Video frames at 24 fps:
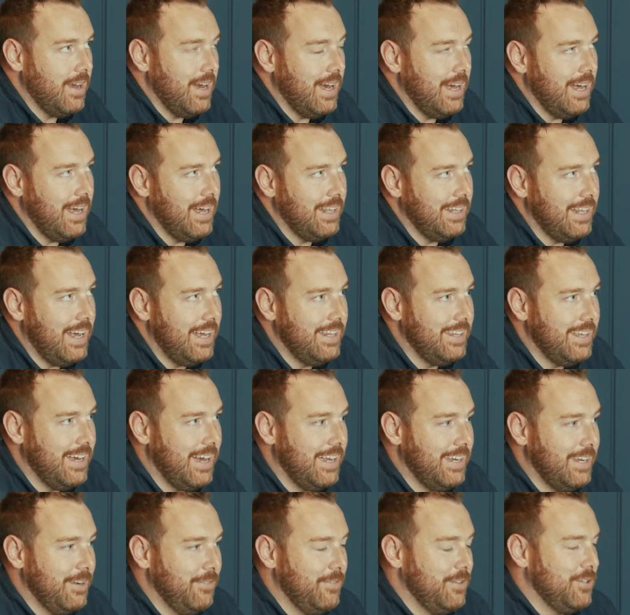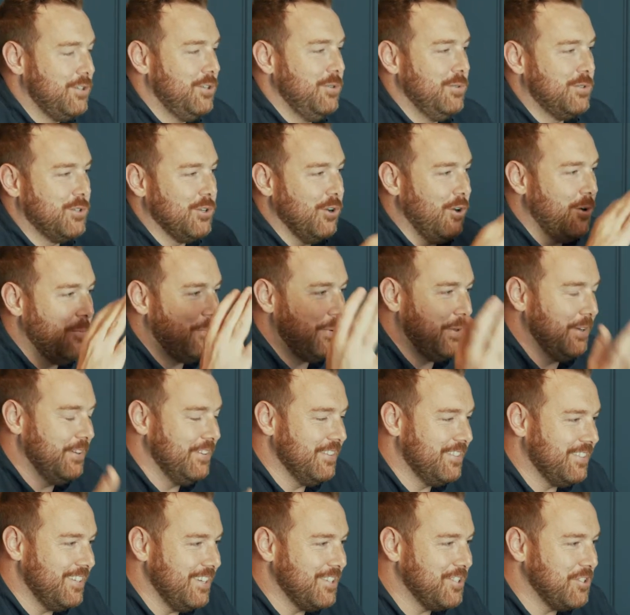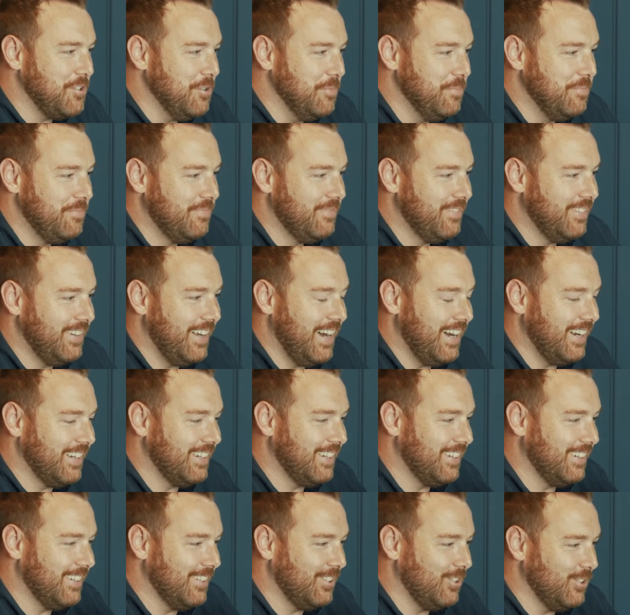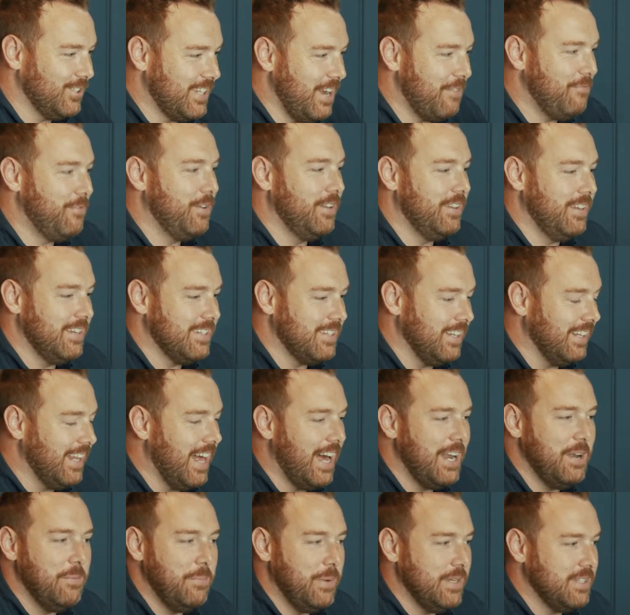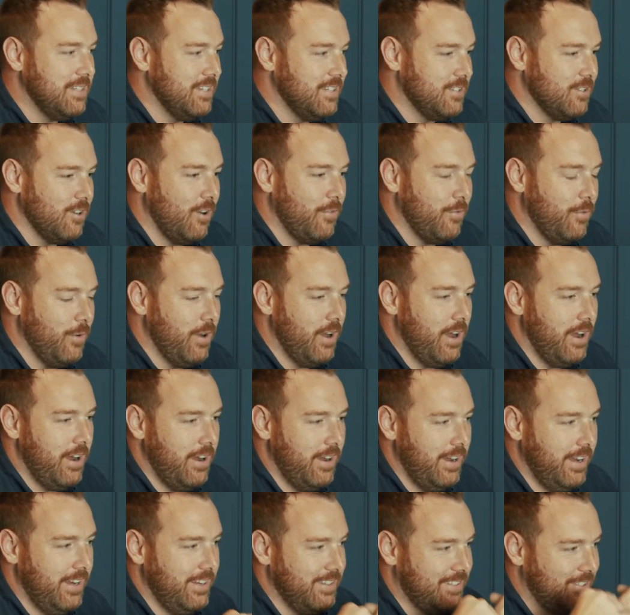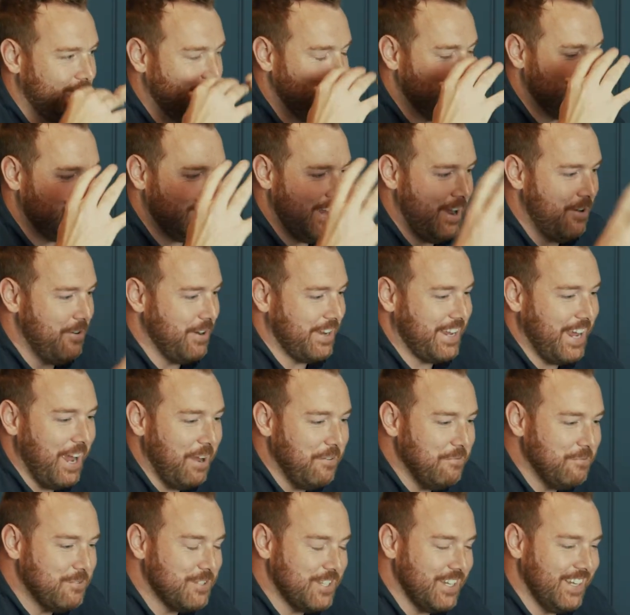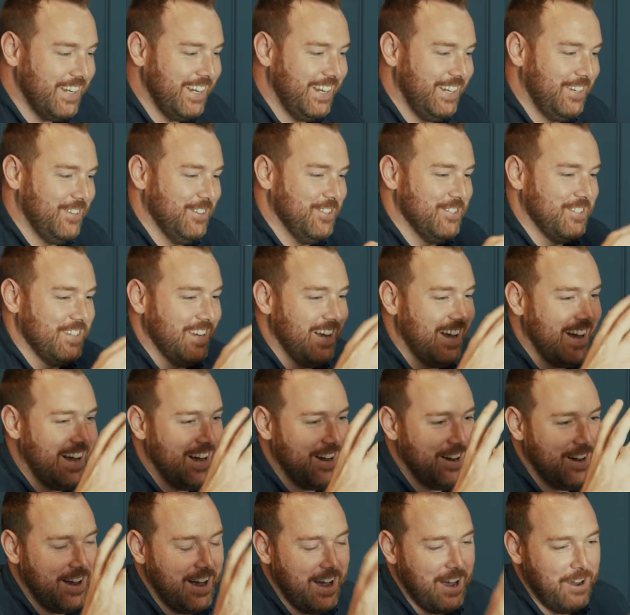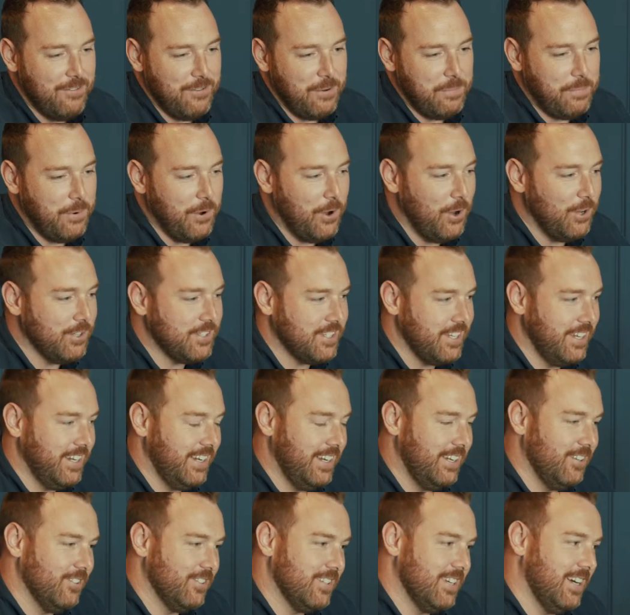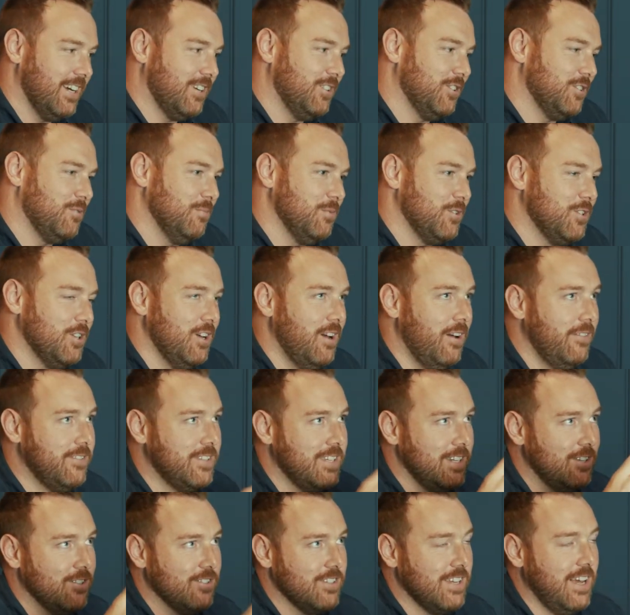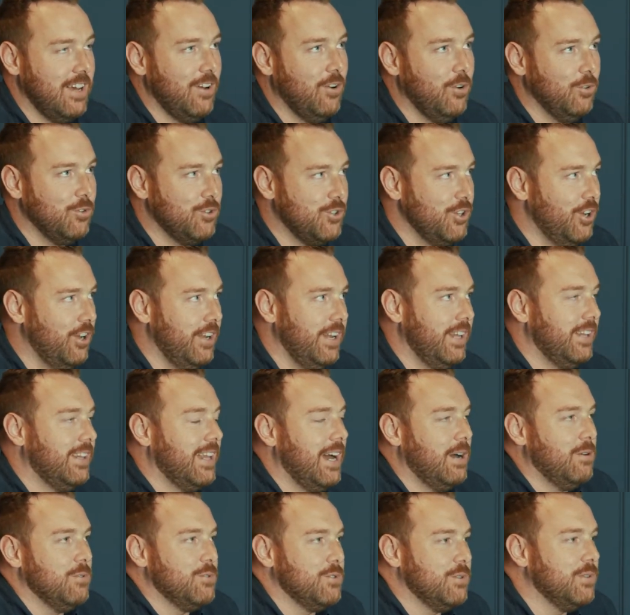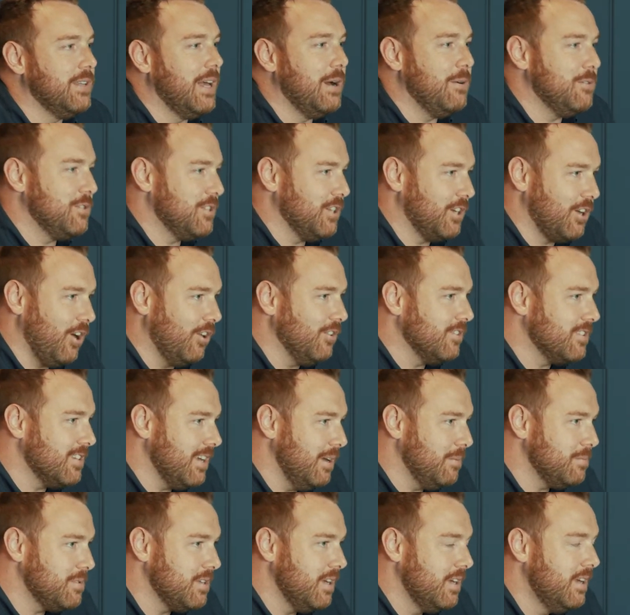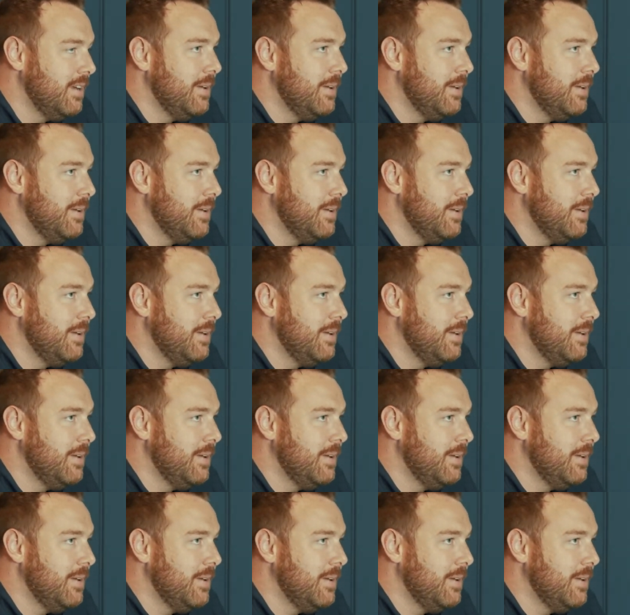I like the idea of this utopian system that does everything. It's a line of business software. It does our accounting, it does our reporting, it does our customer service, it does our whole journey. That was the concept.